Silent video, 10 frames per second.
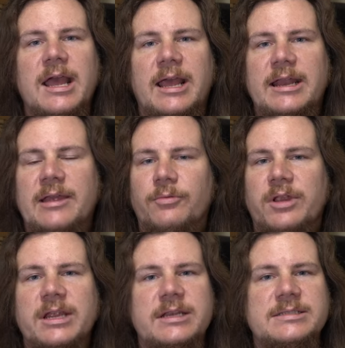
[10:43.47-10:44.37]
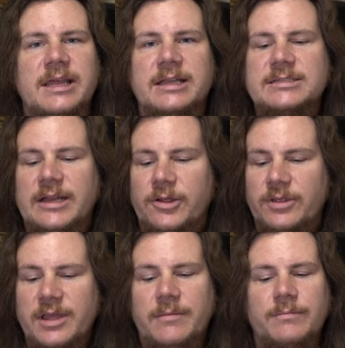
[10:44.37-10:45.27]
and I read things and I go,
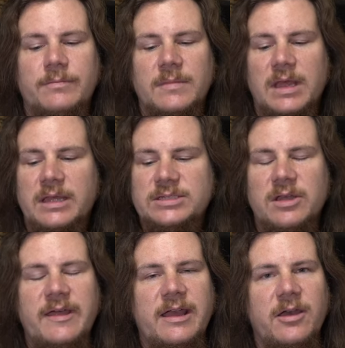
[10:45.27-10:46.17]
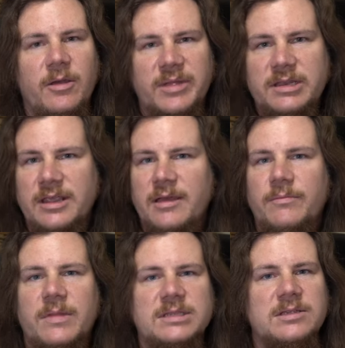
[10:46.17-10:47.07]
yep, I saw that coming,
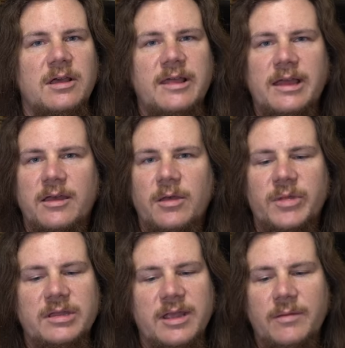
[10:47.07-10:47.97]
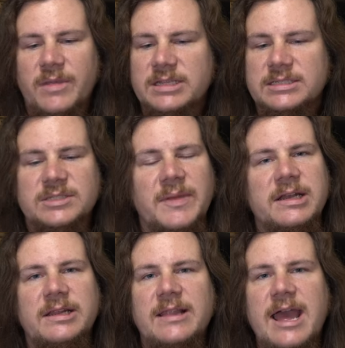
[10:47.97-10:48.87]
yep, I saw that coming, yep, I
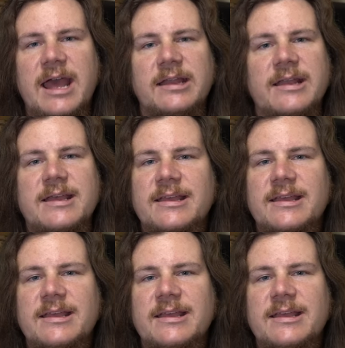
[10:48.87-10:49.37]
suspected that,